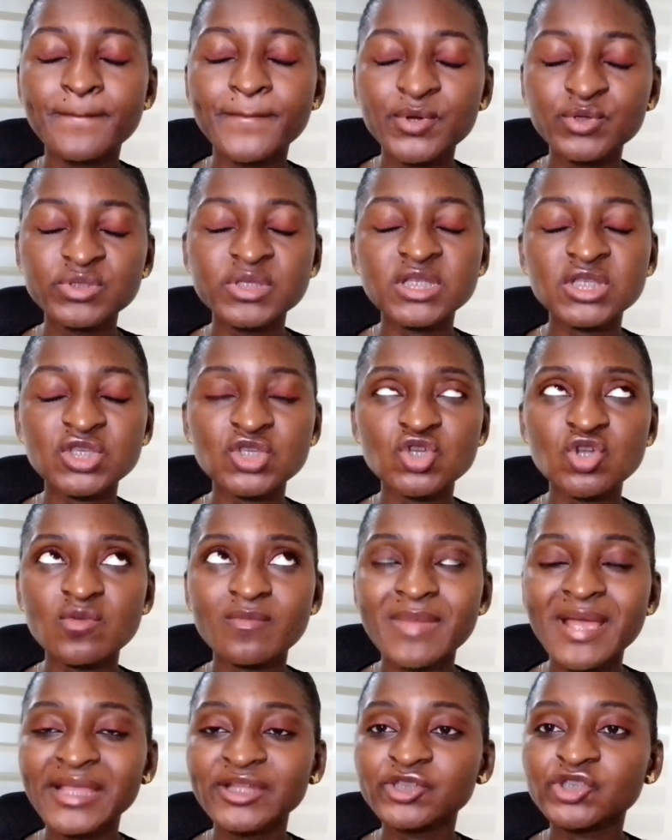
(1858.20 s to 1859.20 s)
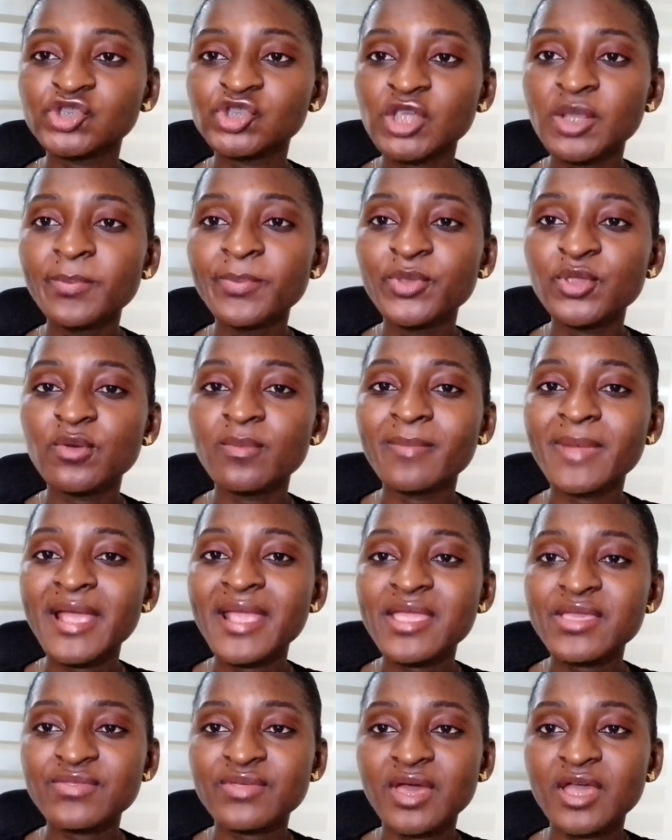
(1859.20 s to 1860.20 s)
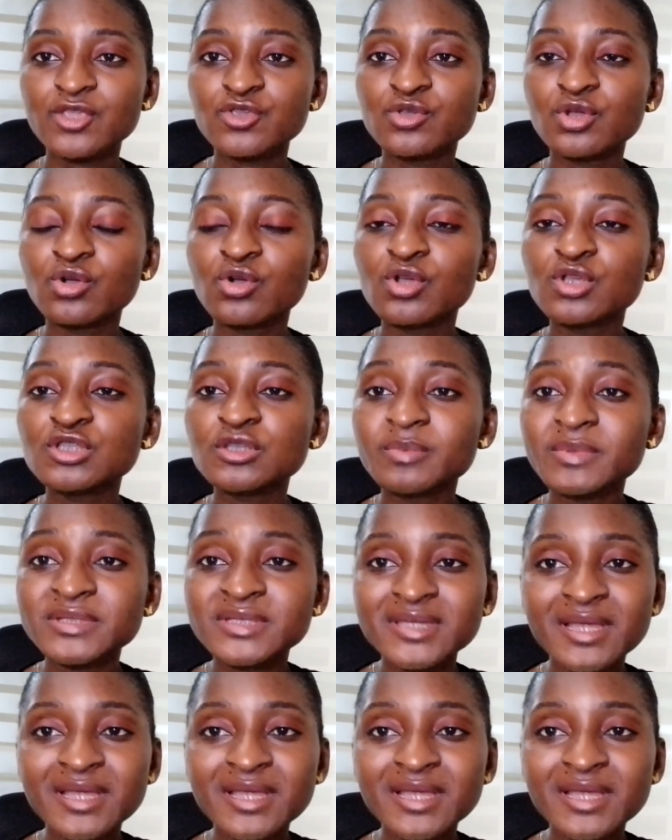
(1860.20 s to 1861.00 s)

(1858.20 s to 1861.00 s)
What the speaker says: put it in your mind, shape your mind that you're going to be